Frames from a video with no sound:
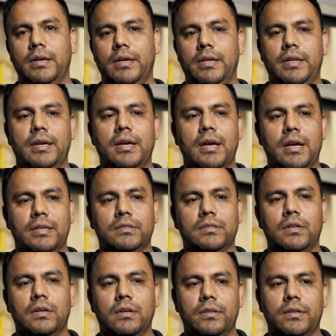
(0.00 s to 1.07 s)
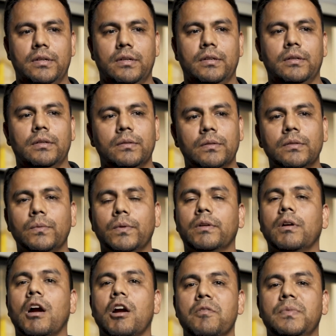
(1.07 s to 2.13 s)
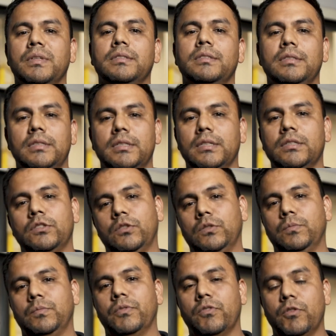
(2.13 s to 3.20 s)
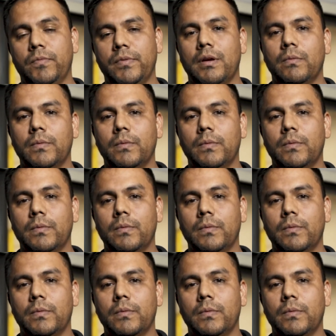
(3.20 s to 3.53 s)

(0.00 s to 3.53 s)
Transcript: and it has all the requirements needed to perform that